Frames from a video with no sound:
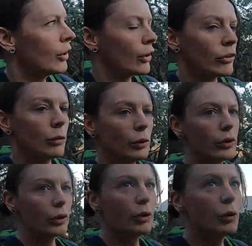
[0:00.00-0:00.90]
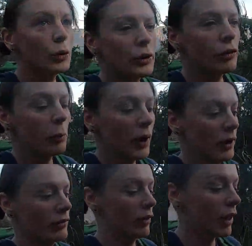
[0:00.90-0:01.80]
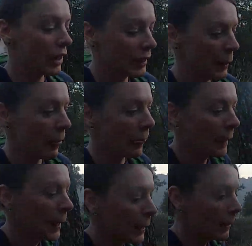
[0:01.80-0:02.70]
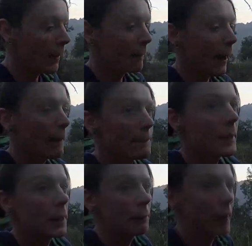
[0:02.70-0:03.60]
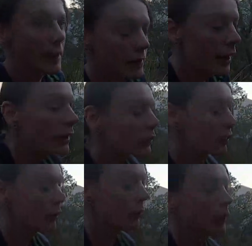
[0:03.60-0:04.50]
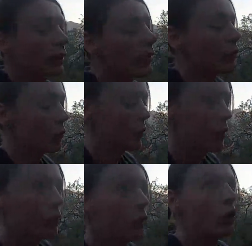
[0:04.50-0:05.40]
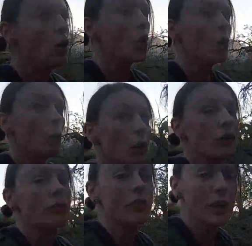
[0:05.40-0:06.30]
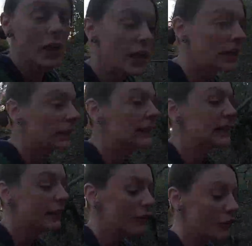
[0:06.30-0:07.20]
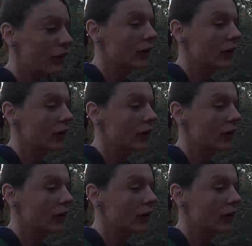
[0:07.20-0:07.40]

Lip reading: So one of the coolest parts about Big Bend National Park, it's one of the least